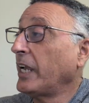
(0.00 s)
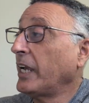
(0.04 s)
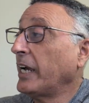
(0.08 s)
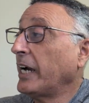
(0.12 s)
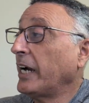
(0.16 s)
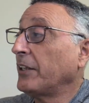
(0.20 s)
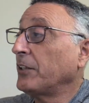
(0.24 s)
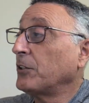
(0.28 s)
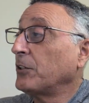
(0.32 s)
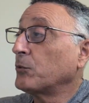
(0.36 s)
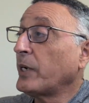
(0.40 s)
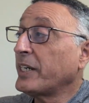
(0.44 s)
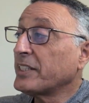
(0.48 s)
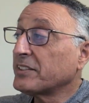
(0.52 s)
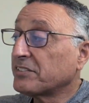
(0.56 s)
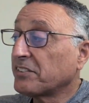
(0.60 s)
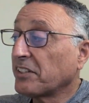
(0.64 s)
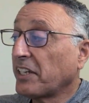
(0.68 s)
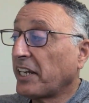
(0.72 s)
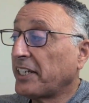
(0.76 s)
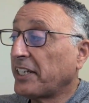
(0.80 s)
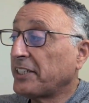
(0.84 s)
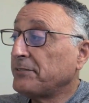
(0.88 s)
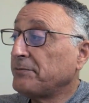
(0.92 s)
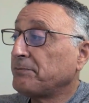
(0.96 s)
On the right
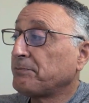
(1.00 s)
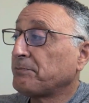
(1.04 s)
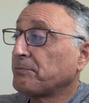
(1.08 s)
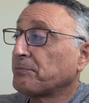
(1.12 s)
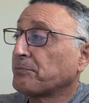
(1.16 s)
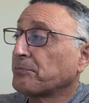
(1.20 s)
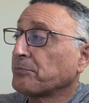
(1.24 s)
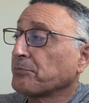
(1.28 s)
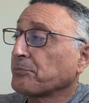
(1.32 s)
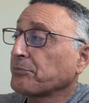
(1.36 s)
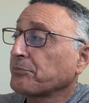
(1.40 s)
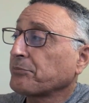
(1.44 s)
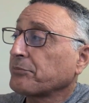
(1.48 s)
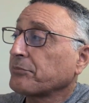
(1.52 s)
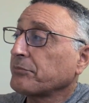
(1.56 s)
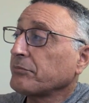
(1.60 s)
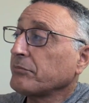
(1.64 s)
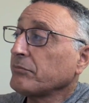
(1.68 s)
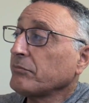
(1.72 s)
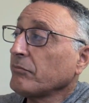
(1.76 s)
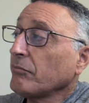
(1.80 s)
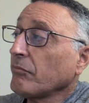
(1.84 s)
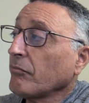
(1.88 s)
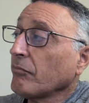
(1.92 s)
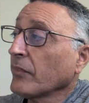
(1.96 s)
side,
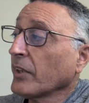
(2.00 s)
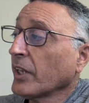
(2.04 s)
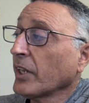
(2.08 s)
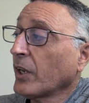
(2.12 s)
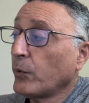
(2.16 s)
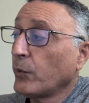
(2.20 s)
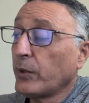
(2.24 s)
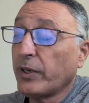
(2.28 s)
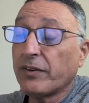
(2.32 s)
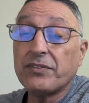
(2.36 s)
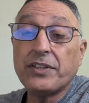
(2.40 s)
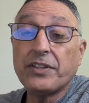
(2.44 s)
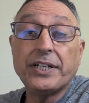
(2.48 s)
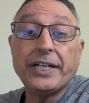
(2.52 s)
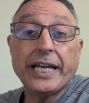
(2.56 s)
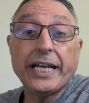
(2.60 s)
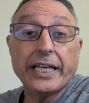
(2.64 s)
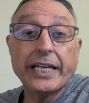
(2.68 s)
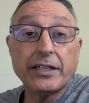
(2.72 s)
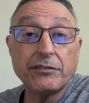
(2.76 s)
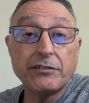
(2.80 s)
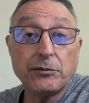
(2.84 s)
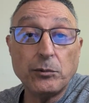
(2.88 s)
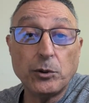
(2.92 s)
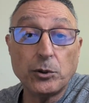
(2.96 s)
we have the
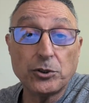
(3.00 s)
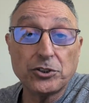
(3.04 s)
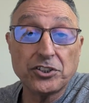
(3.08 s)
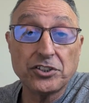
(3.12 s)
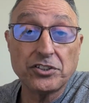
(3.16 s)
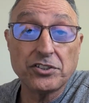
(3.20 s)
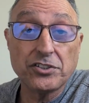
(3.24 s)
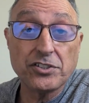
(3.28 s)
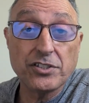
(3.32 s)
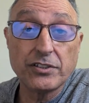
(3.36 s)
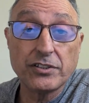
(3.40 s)
negative emotions.